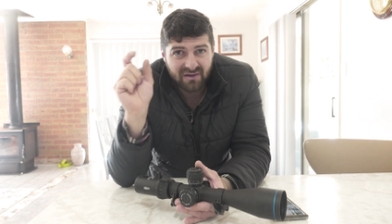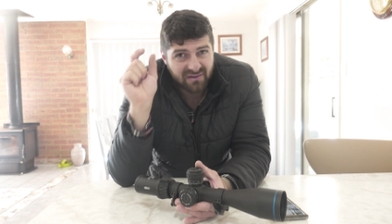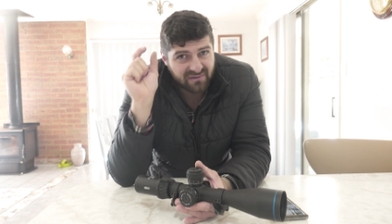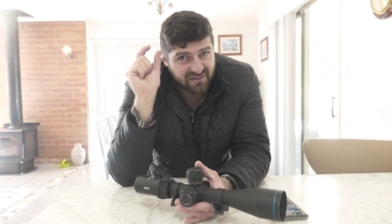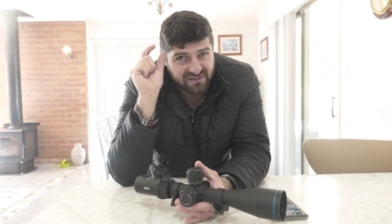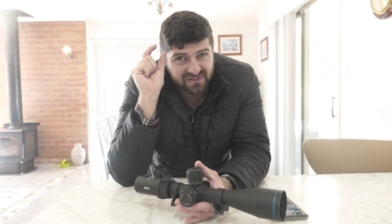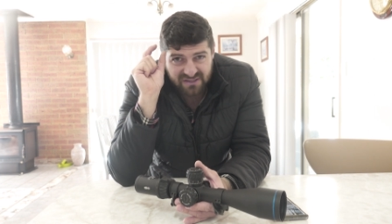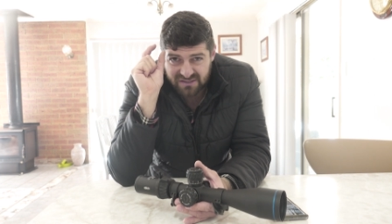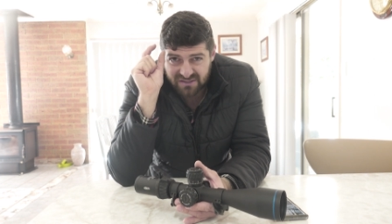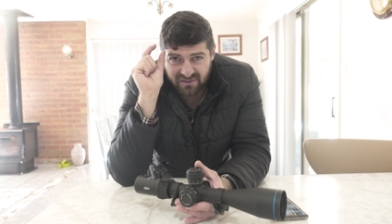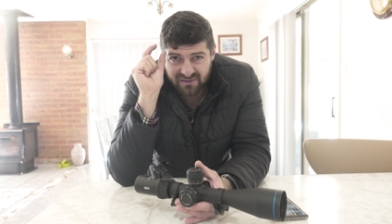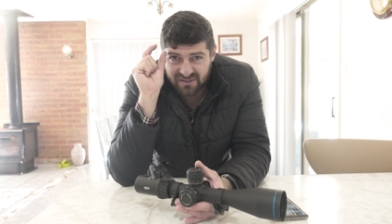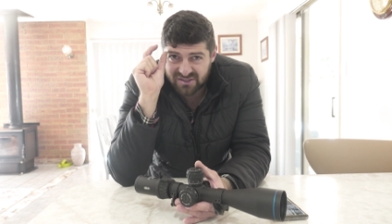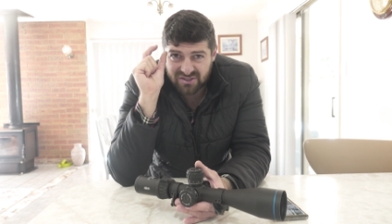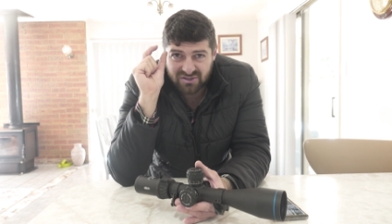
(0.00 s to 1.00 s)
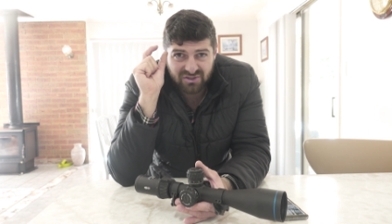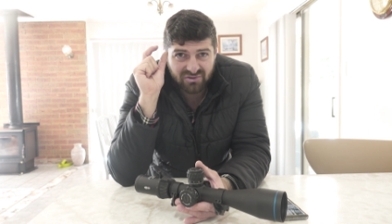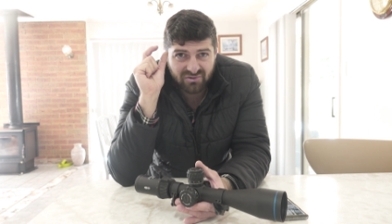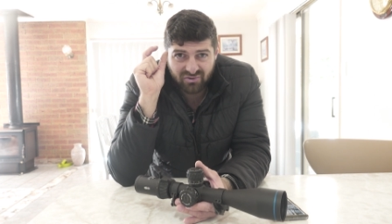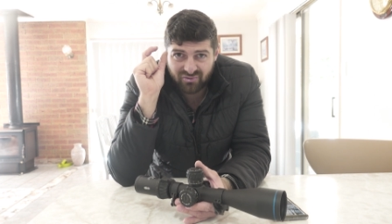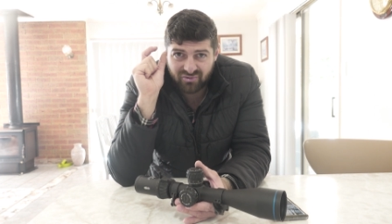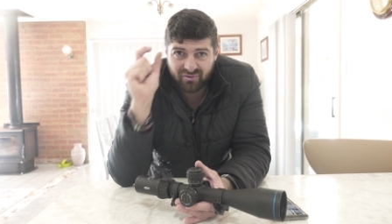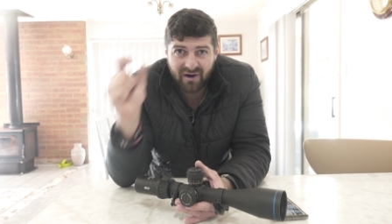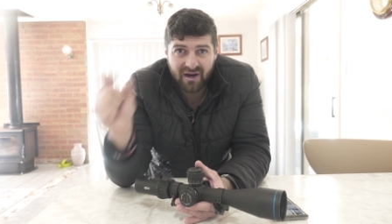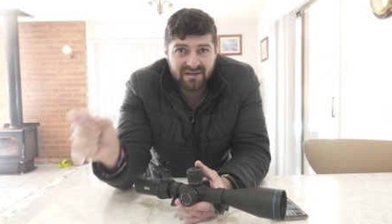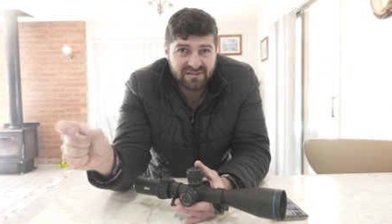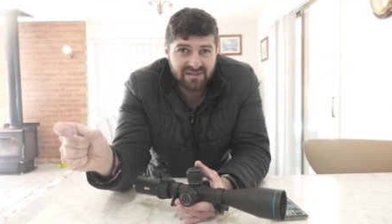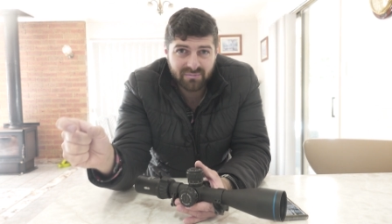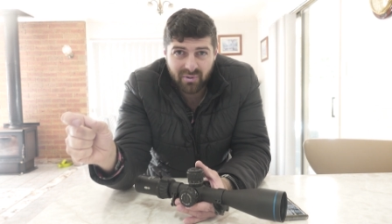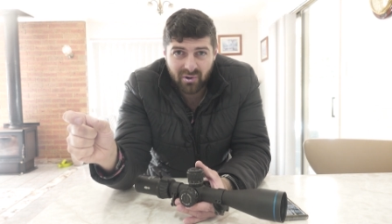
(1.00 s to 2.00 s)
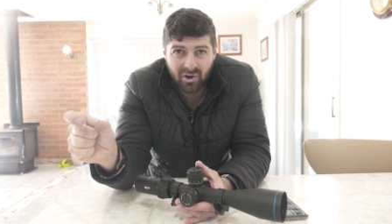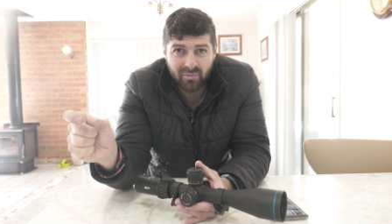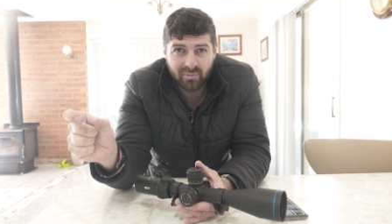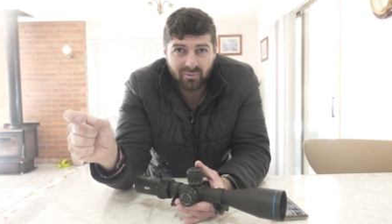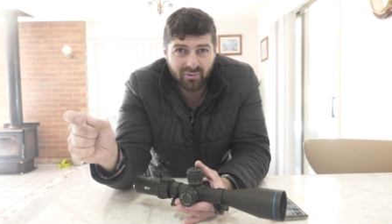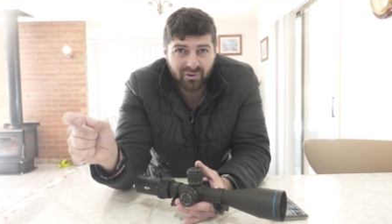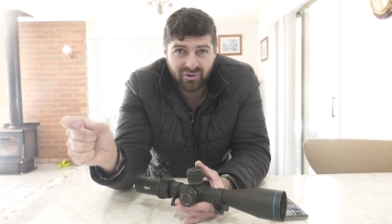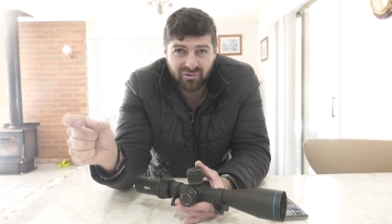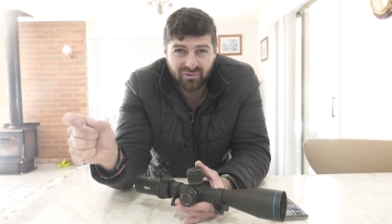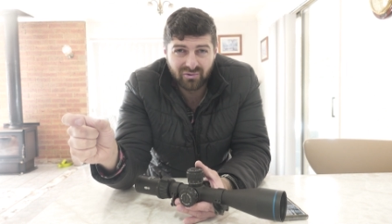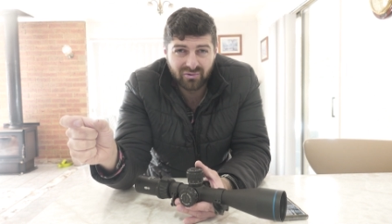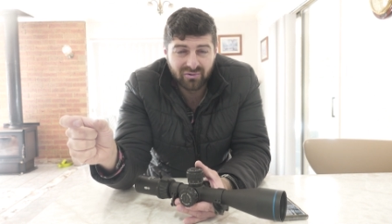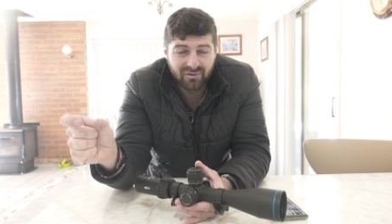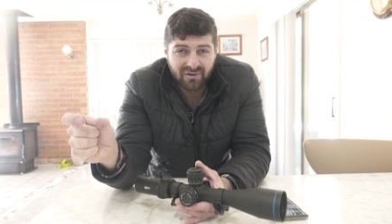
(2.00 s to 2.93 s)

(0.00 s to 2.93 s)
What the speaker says: there's just like this crazy purple hue.